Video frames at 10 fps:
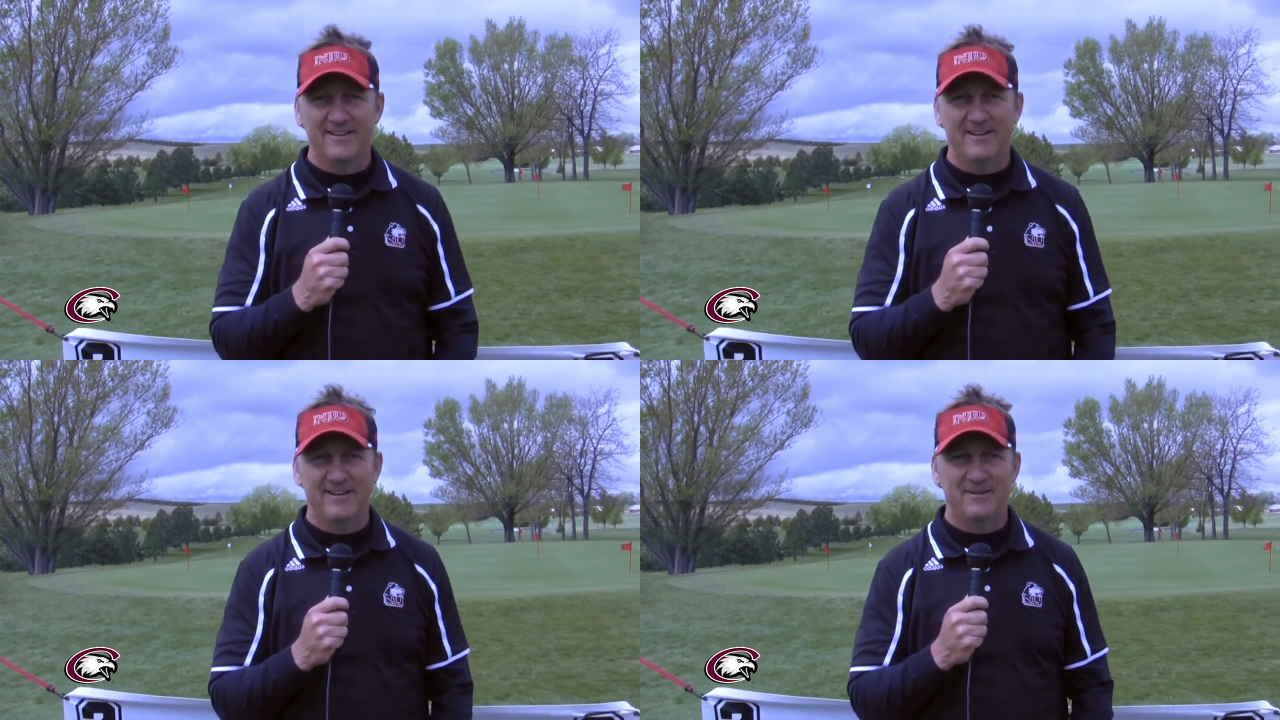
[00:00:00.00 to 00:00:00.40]

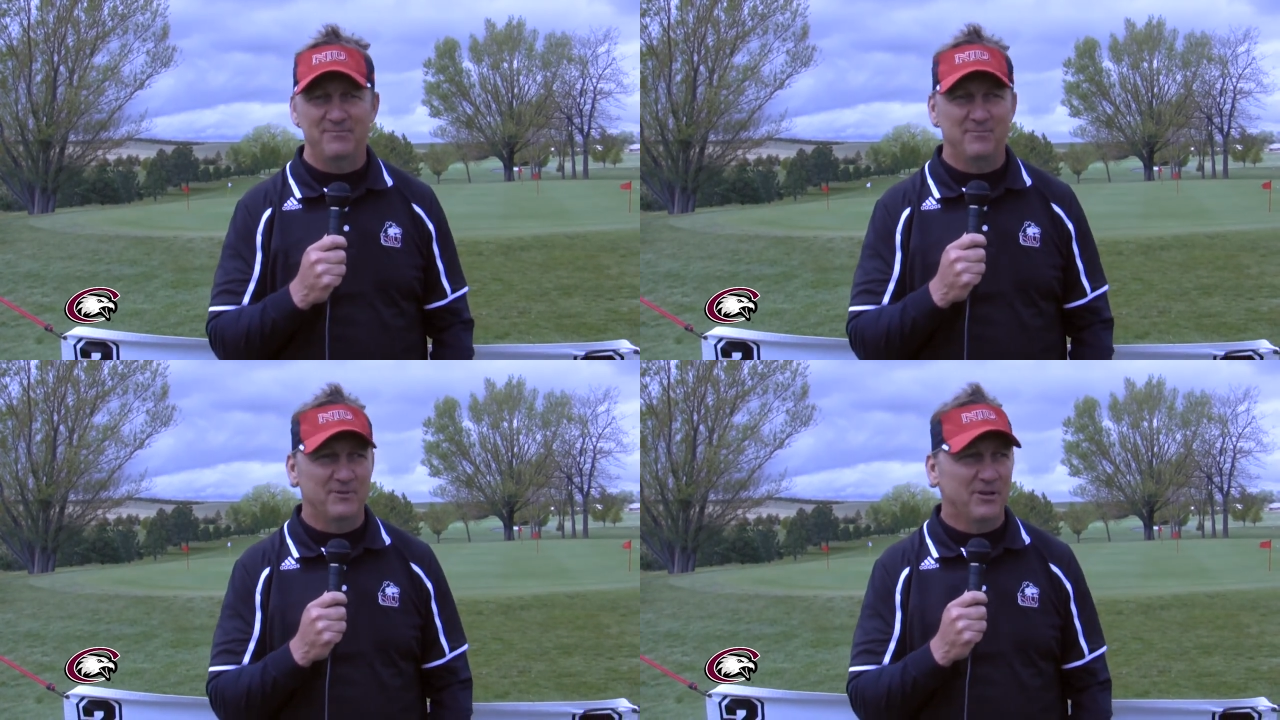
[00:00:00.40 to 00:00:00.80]
I
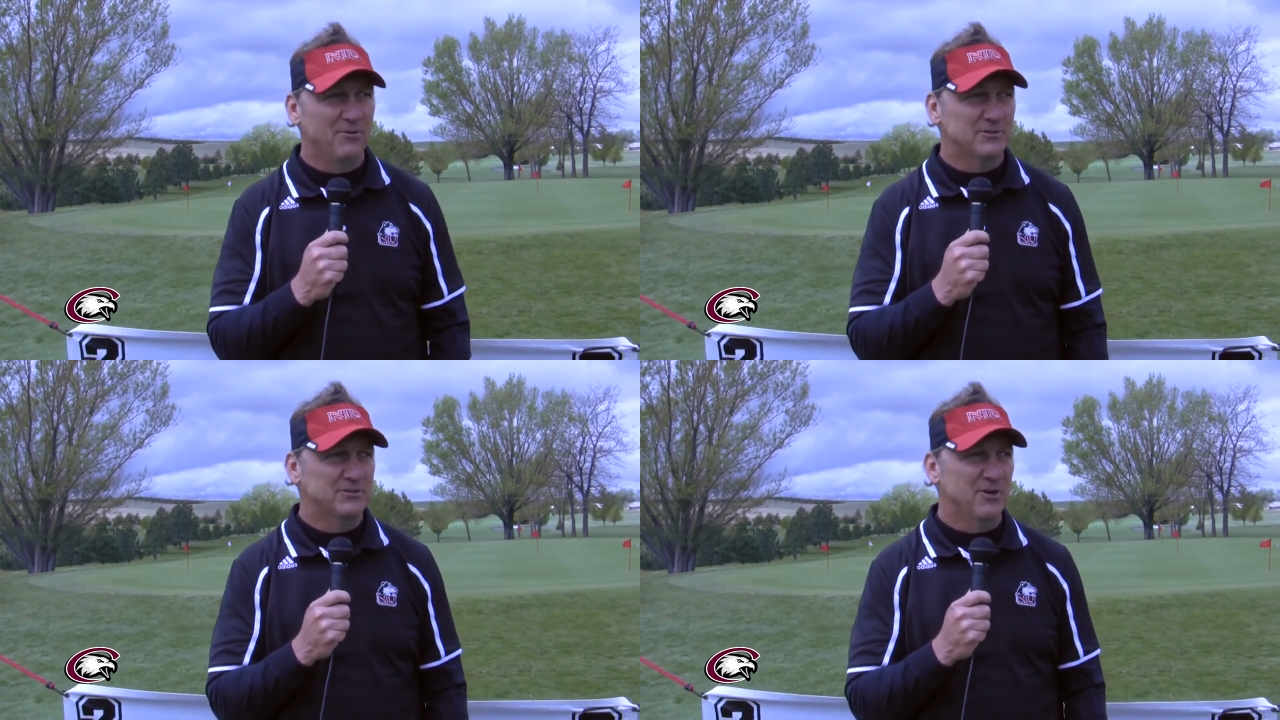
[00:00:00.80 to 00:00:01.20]

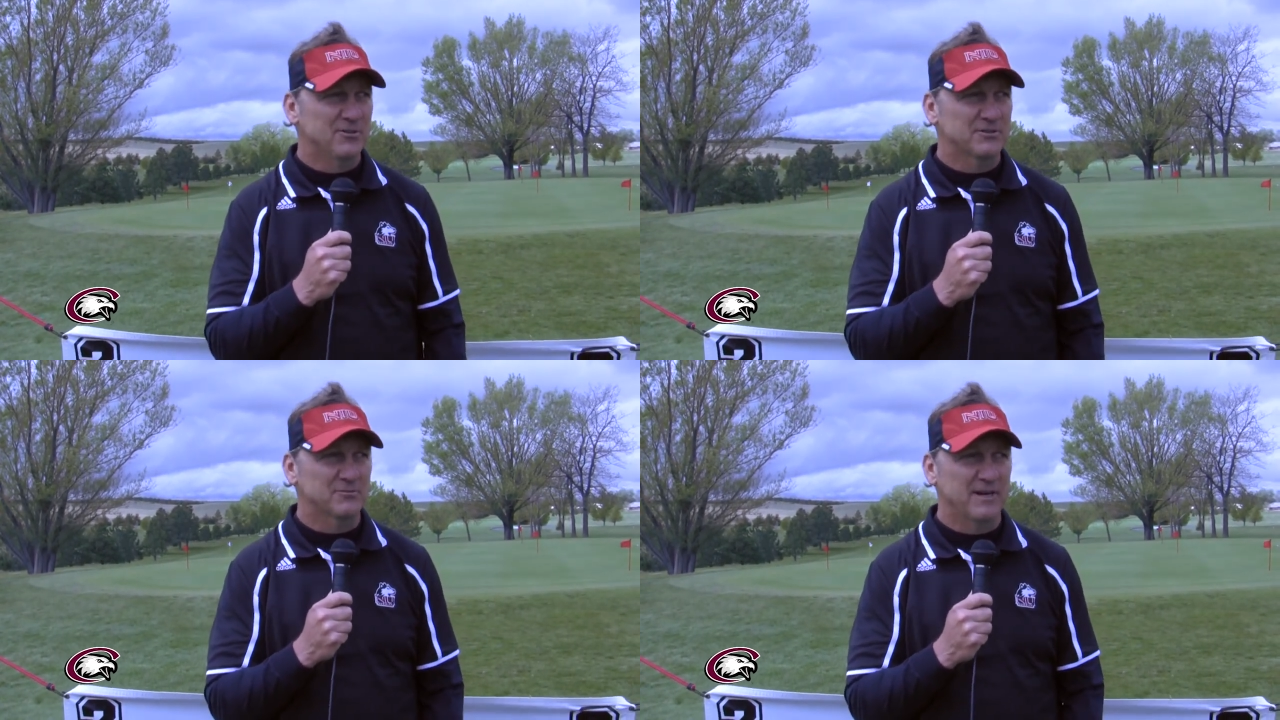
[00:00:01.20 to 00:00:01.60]
was
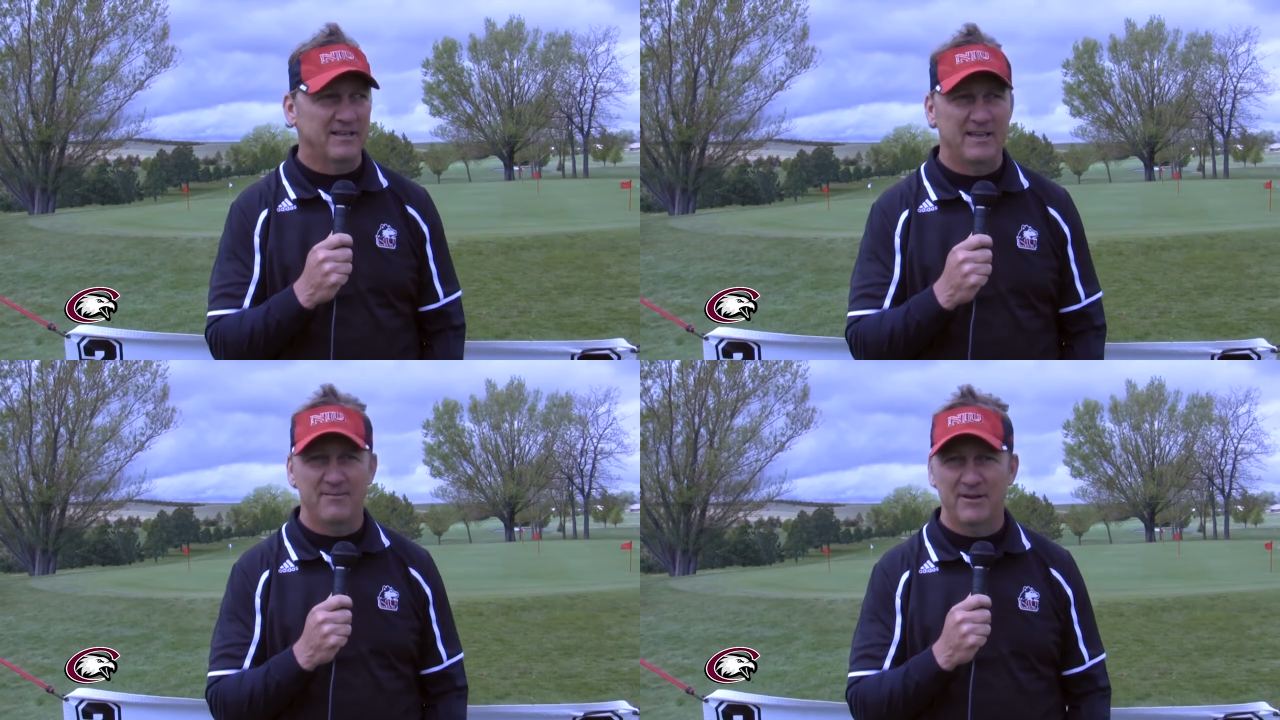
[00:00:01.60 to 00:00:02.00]
noticed when
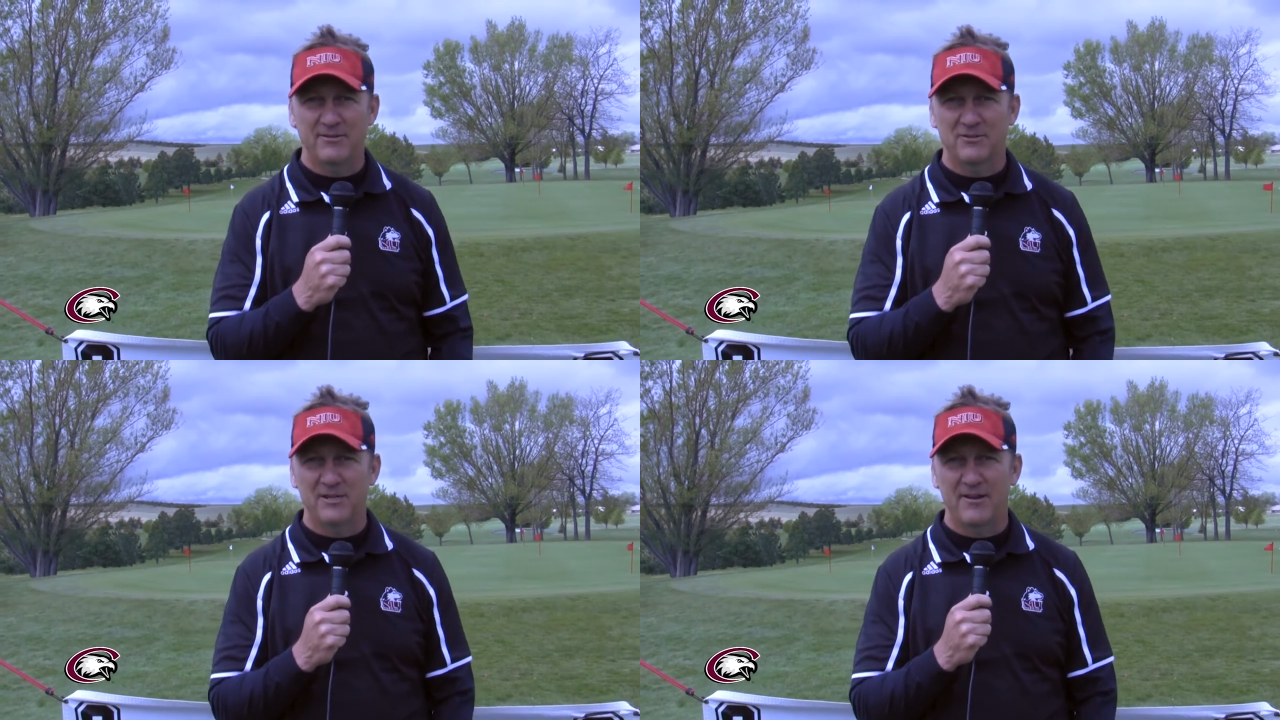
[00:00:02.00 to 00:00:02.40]
I came
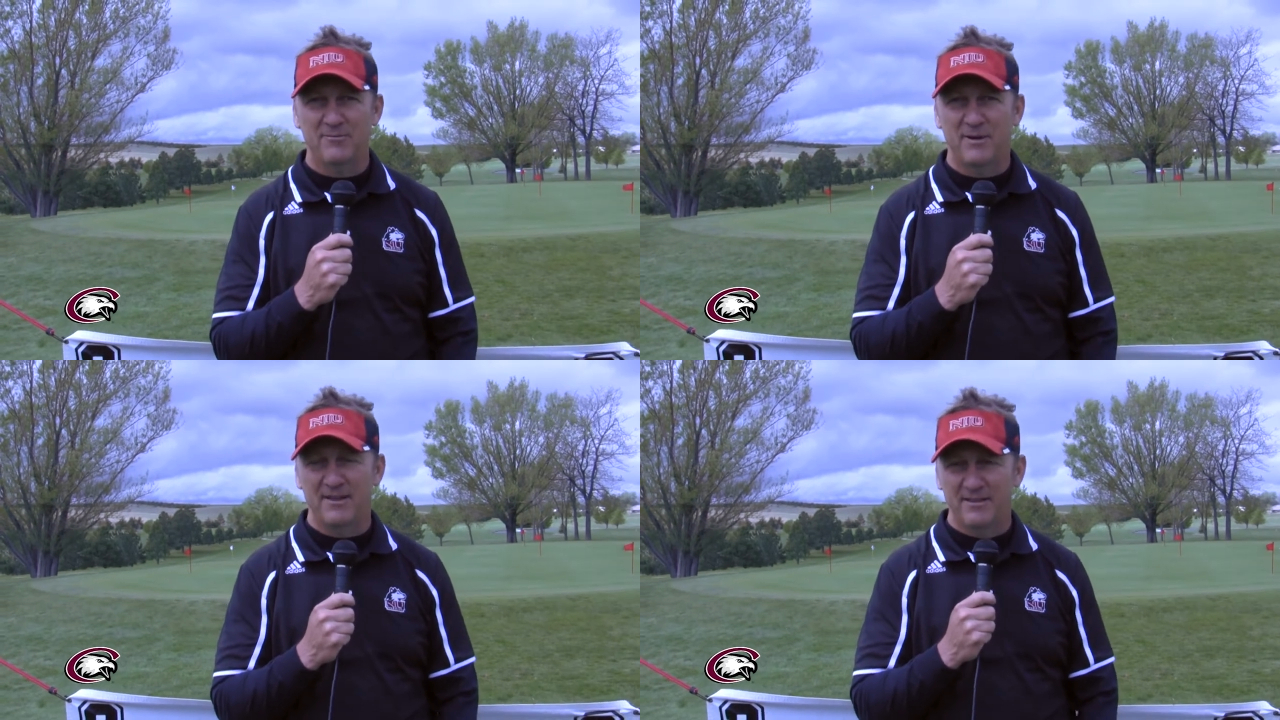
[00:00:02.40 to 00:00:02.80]
out to
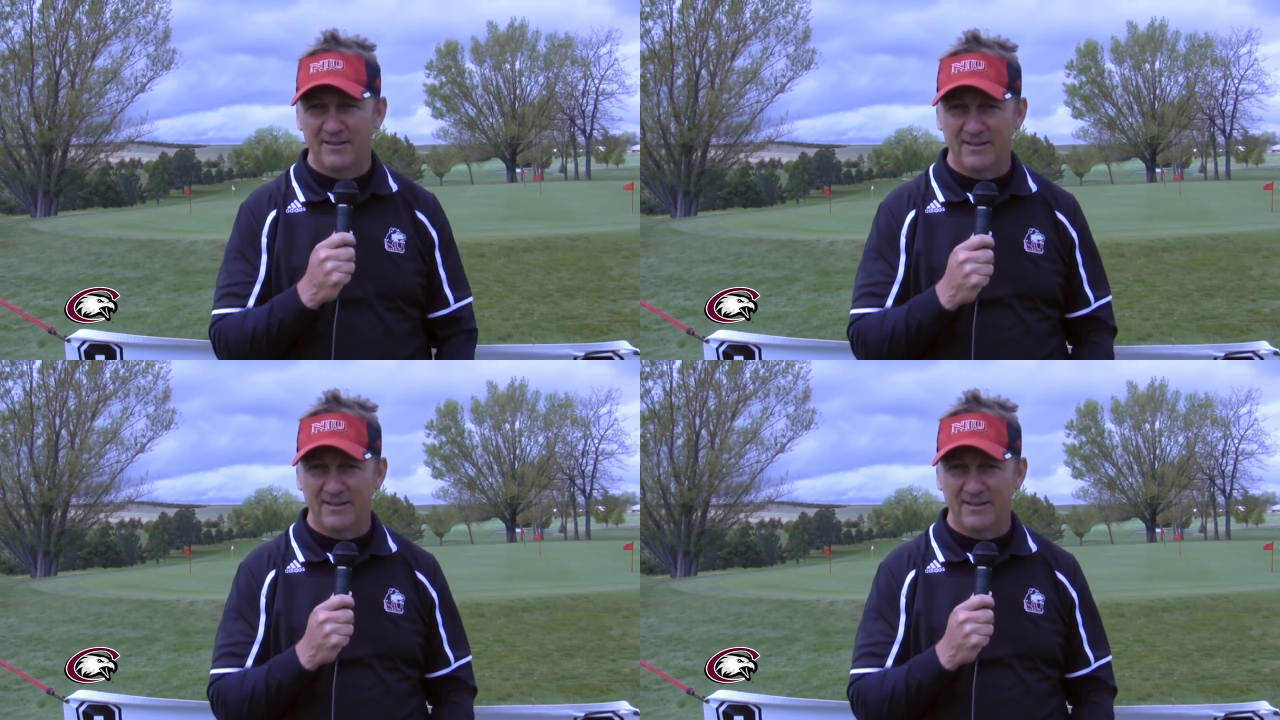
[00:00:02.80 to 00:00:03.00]
Chadron by